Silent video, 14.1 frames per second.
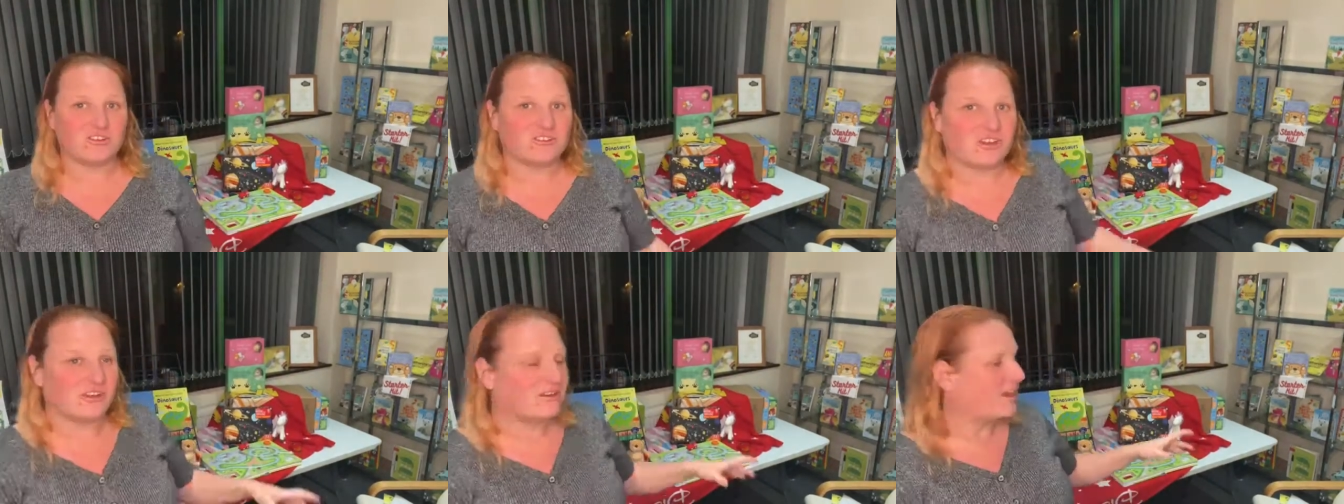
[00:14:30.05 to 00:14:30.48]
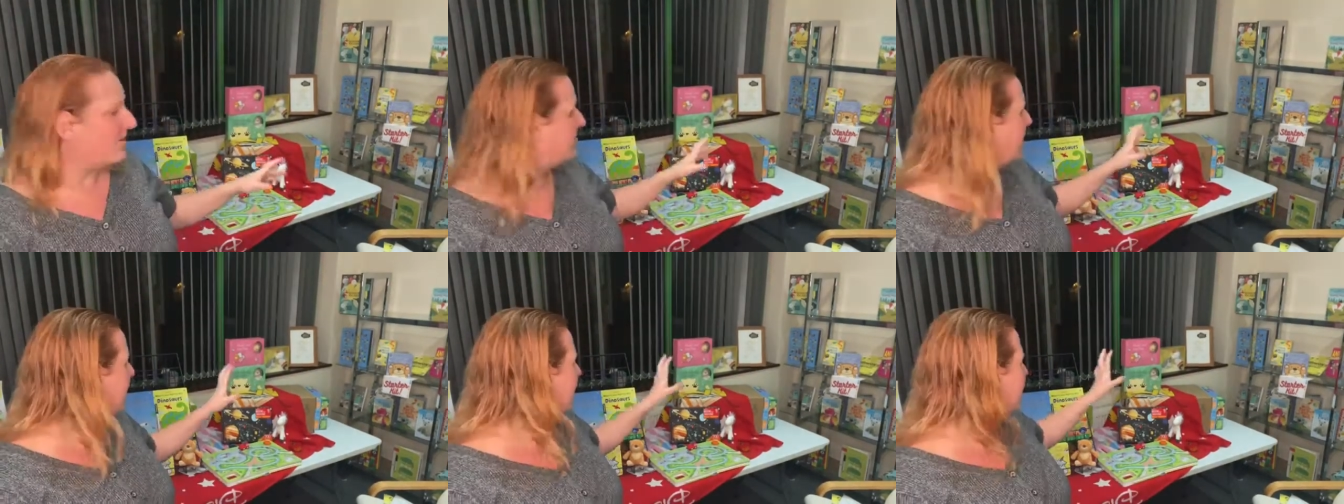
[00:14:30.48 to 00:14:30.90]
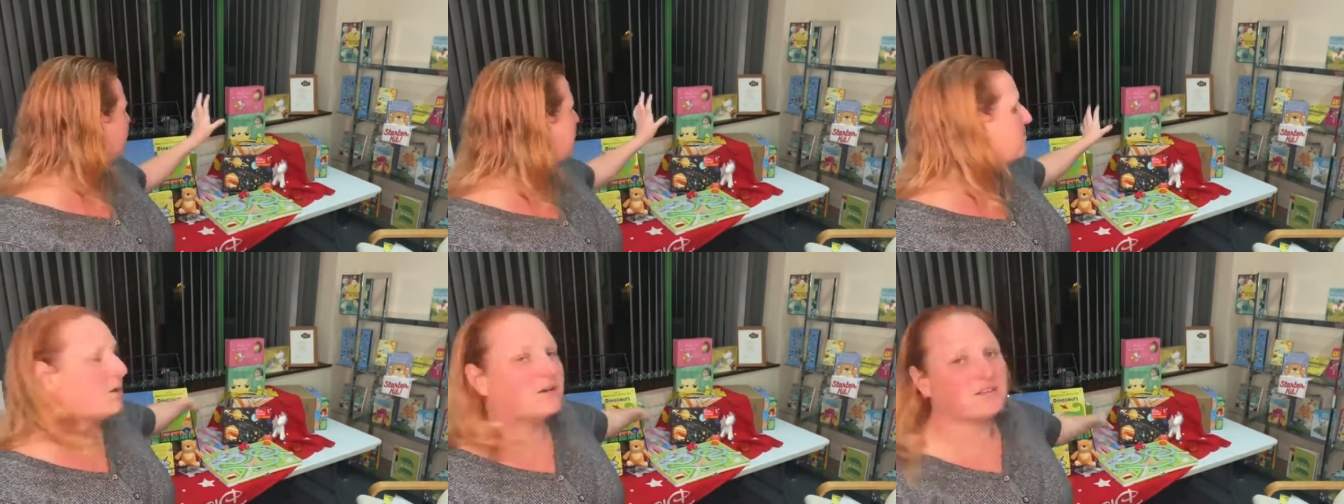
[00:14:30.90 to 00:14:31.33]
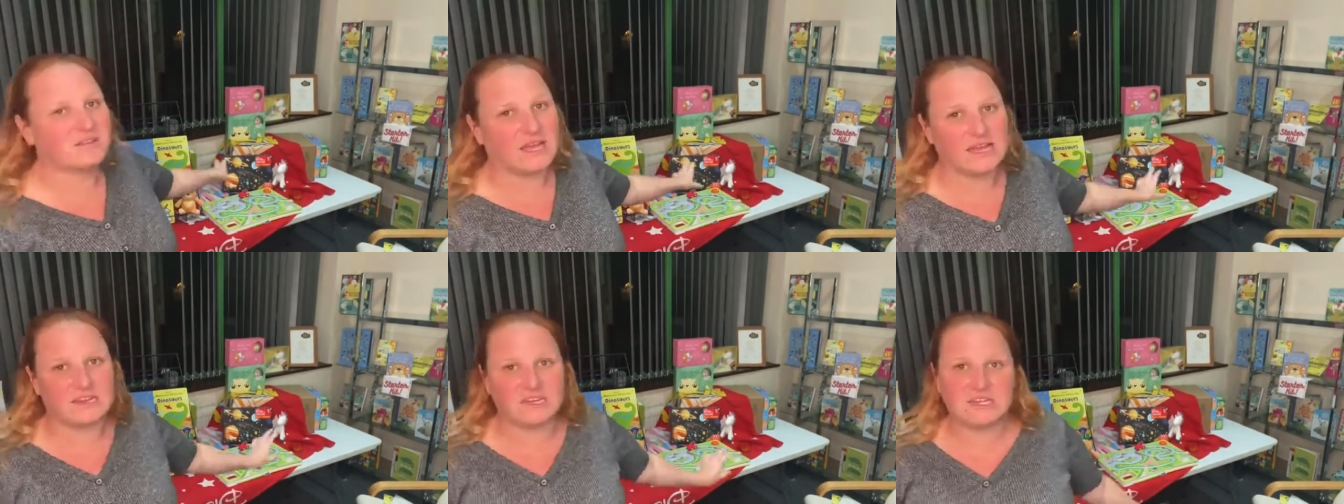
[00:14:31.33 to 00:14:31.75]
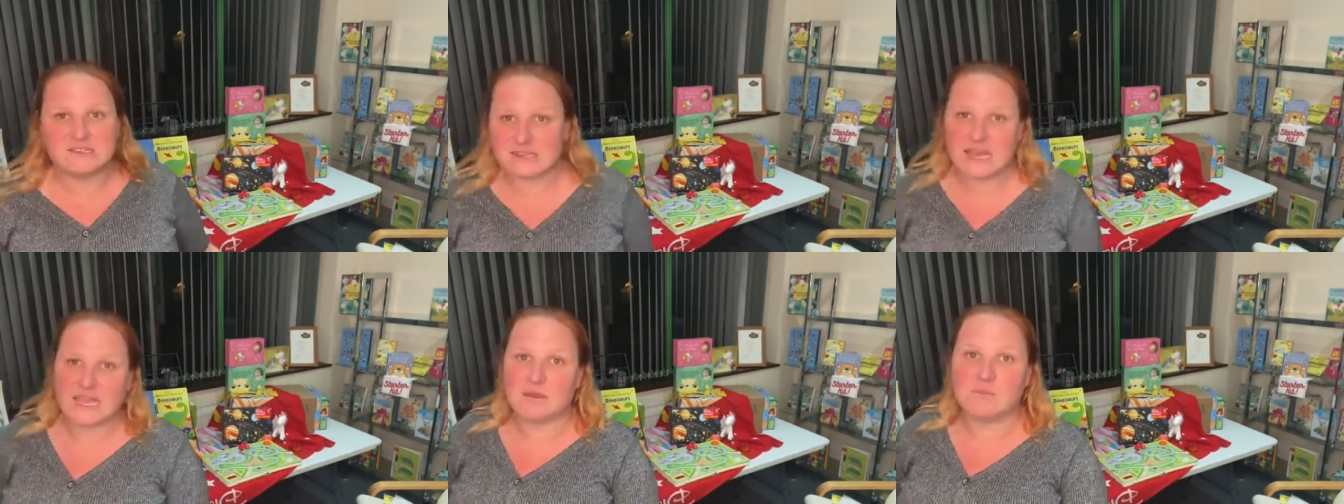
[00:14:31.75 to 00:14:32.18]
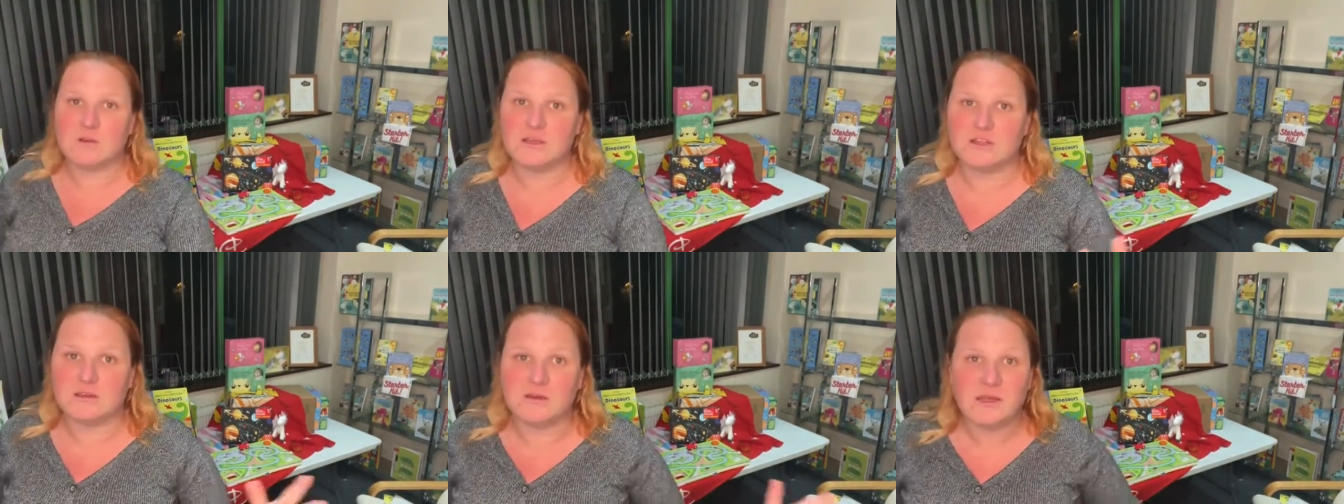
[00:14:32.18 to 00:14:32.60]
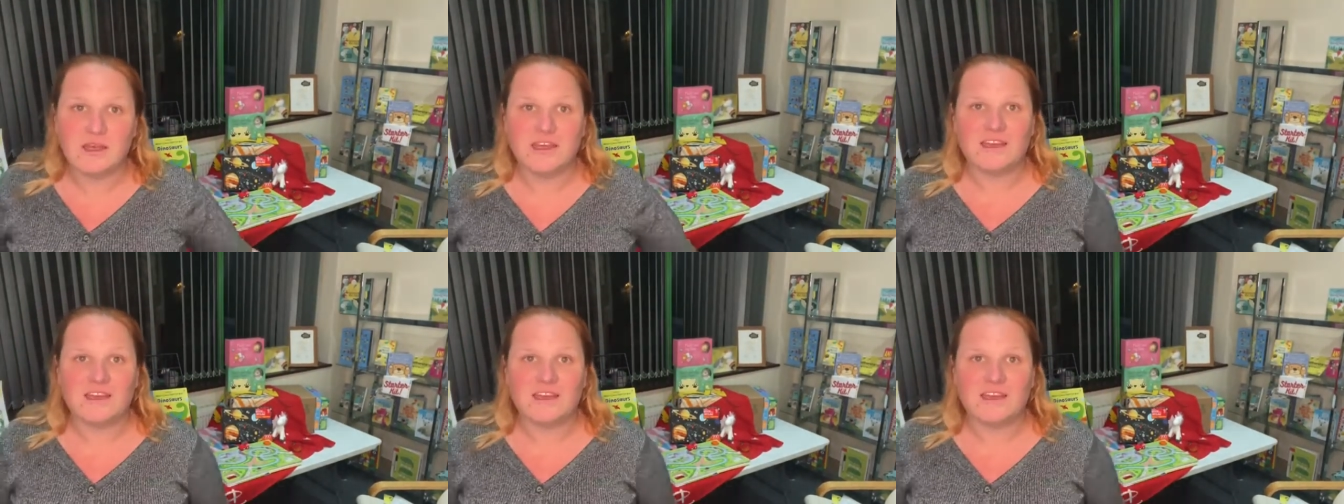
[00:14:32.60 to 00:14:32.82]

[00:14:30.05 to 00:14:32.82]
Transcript: You don't have to have a book stand and a table and a